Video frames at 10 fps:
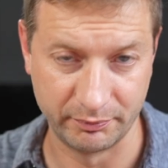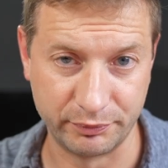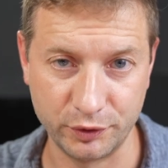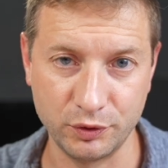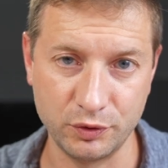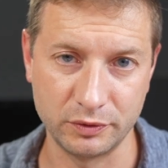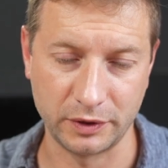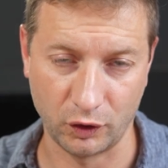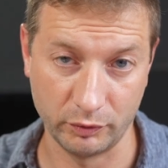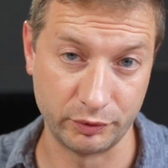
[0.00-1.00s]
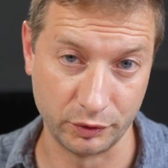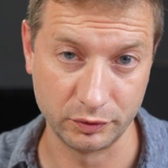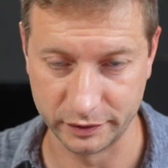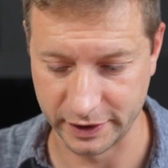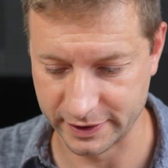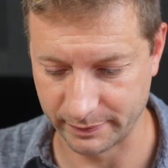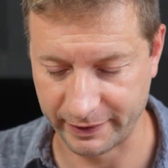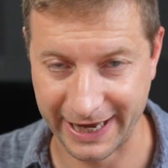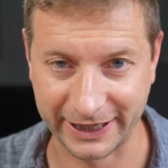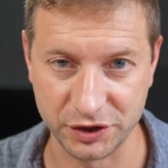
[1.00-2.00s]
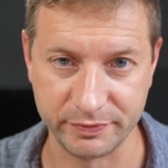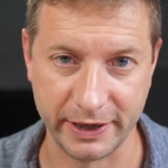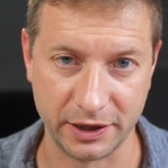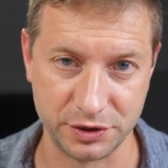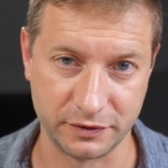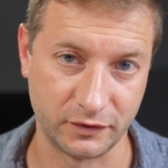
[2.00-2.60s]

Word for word: brew Homebrew is a package manager for